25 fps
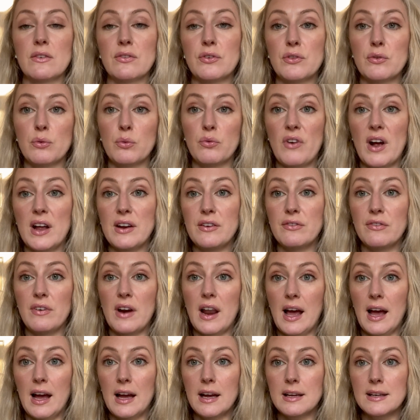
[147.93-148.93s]
for the red
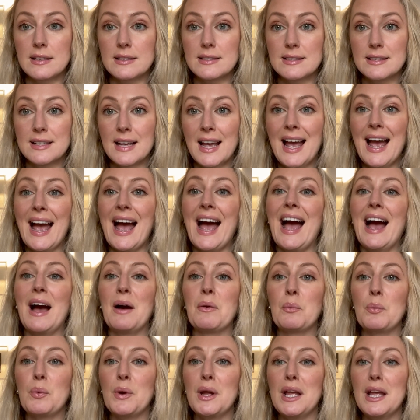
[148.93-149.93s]
flags,
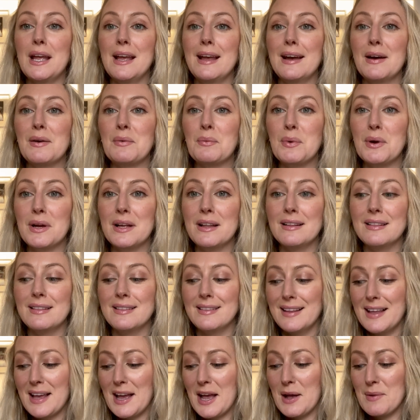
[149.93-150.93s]
and we
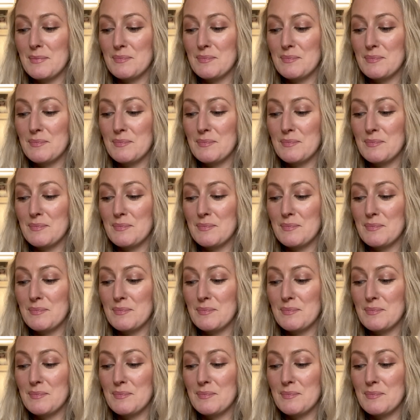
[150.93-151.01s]
will